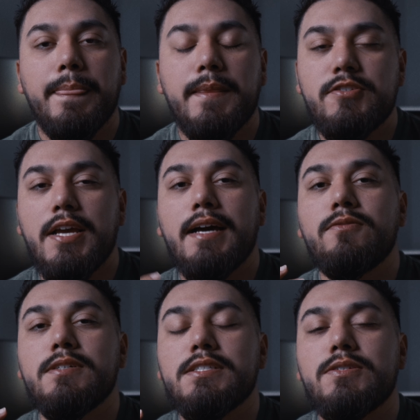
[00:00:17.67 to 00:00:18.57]
the
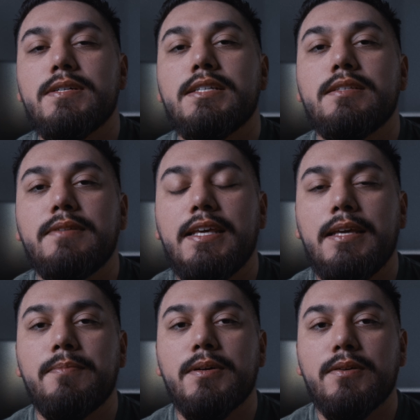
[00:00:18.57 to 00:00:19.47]
channel is going to
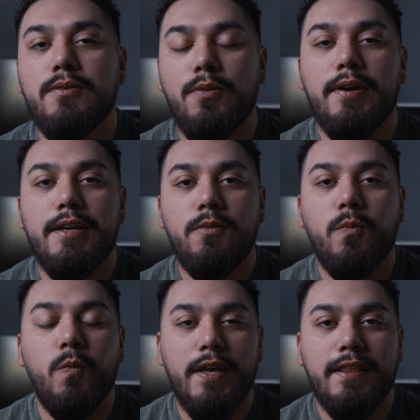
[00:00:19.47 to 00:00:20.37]
keep
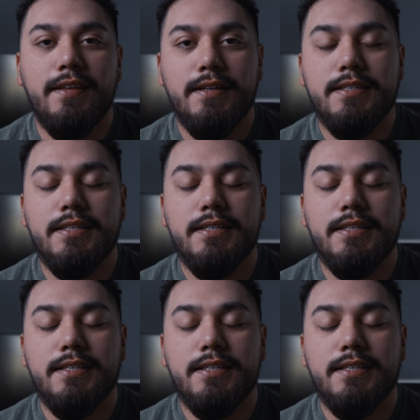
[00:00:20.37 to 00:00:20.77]
growing with it.